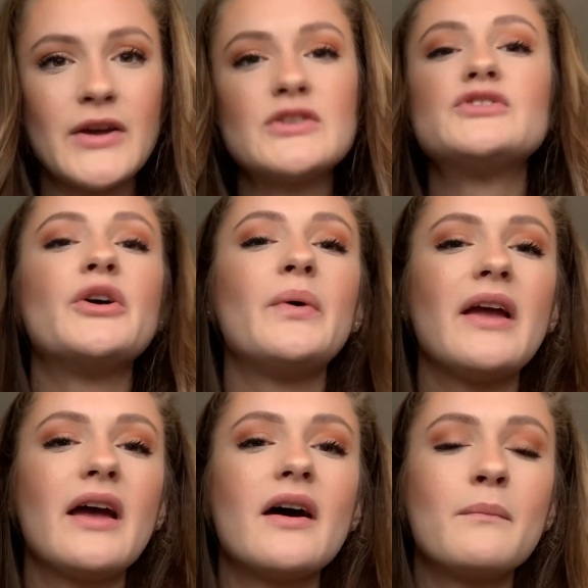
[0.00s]
So
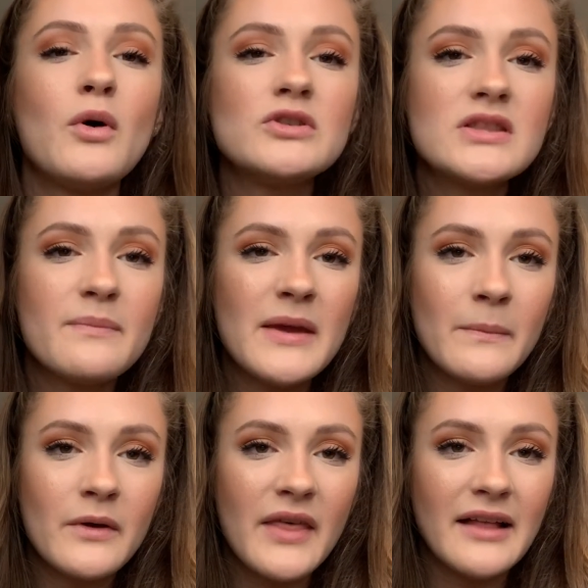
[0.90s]
most of the
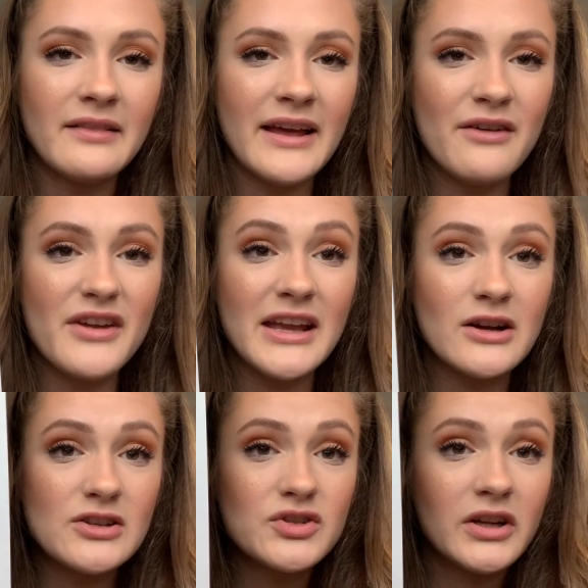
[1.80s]
people that live in
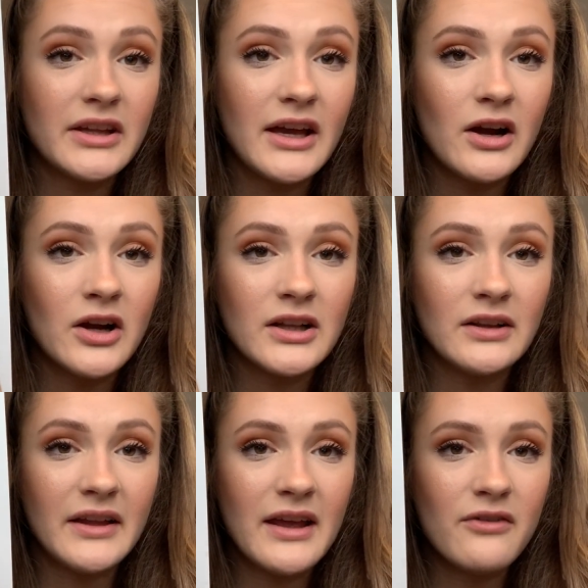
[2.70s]
Australia are going to
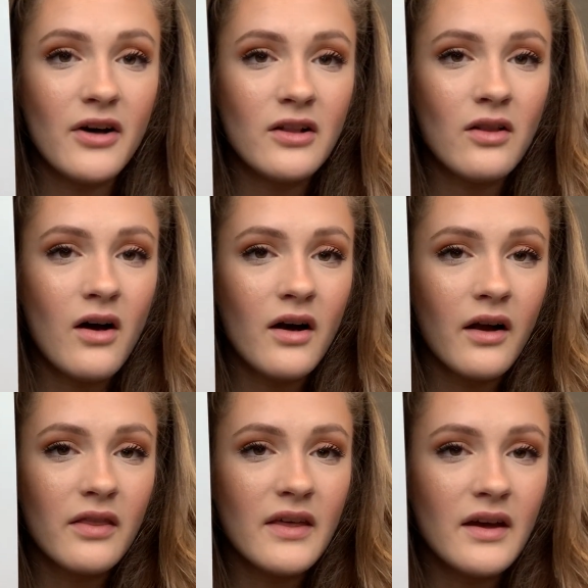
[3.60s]
live
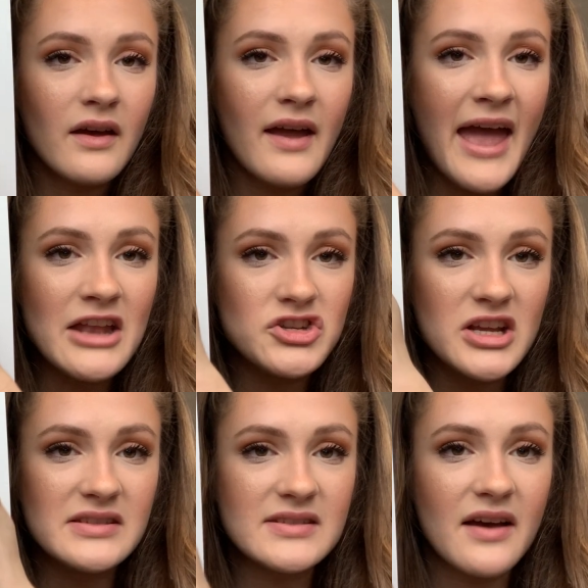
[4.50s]
along the
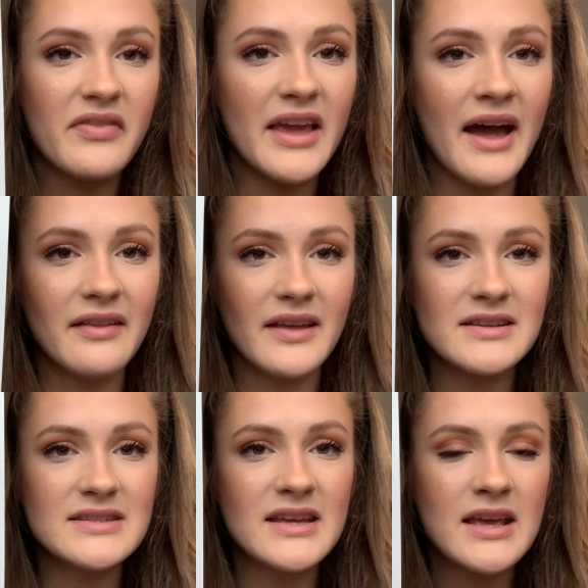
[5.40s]
edges of the
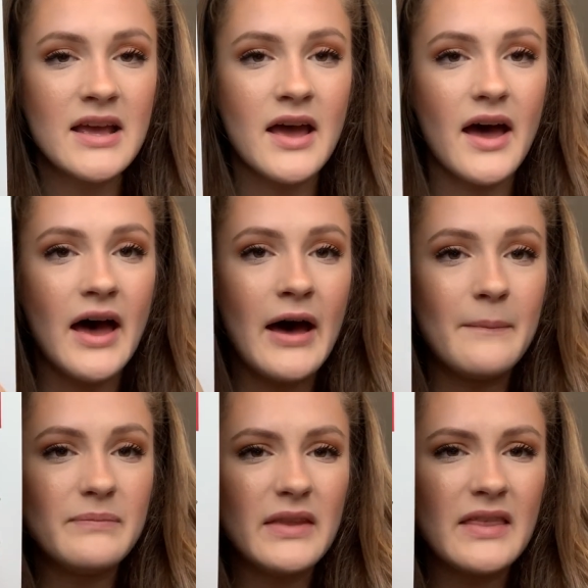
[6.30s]
island.
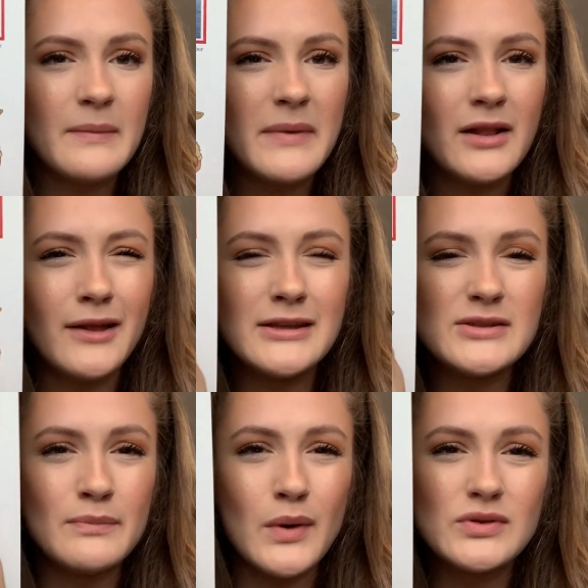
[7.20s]
In the middle
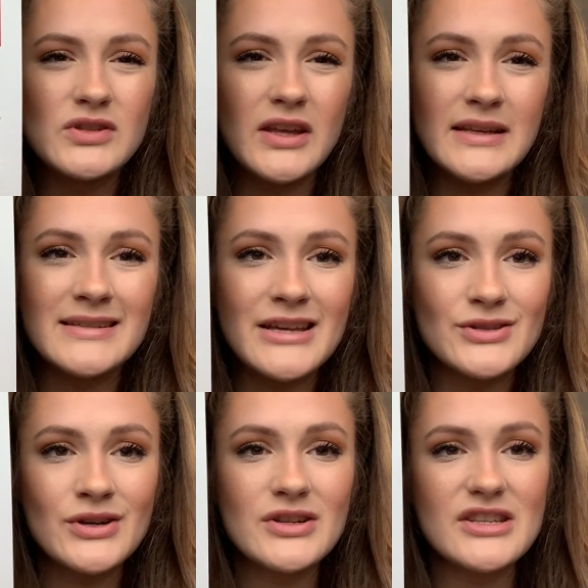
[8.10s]
is mostly
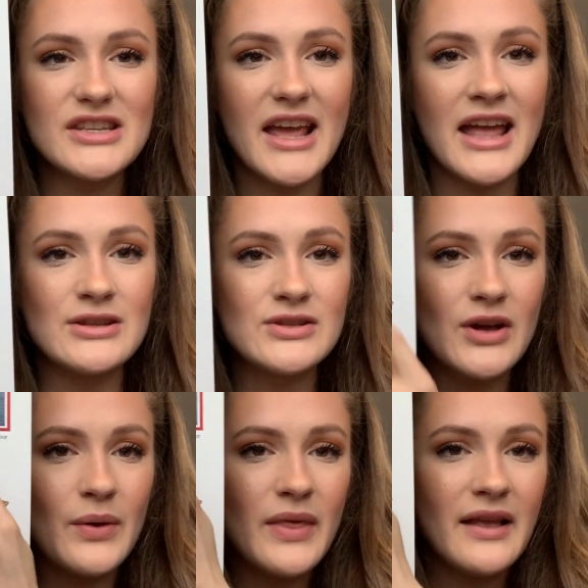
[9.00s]
desert, and
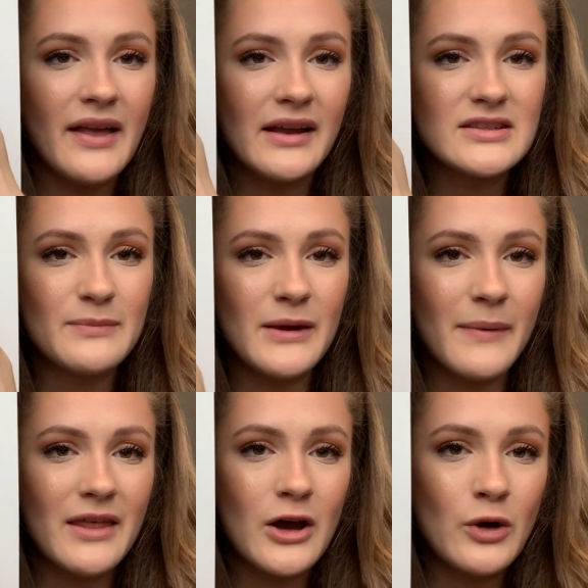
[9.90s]
so they like to be
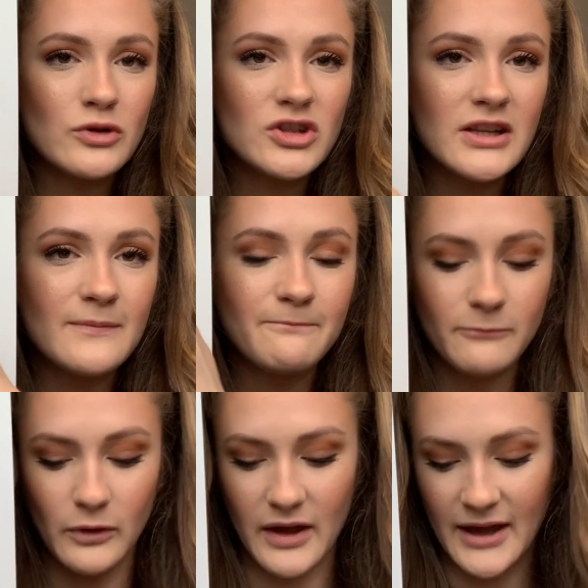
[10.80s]
by the ocean,
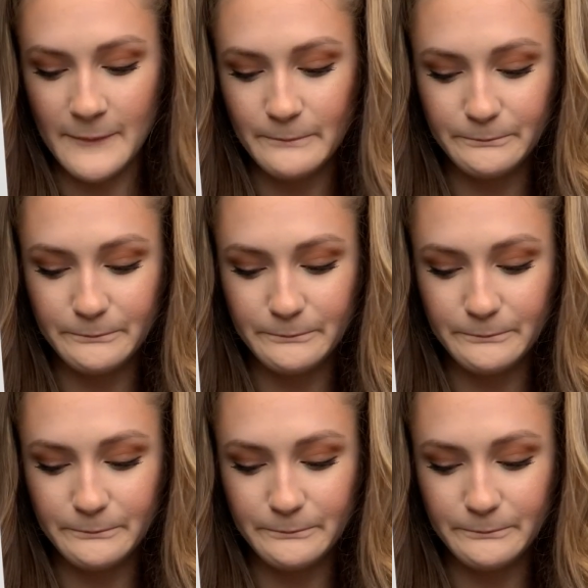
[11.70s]
okay?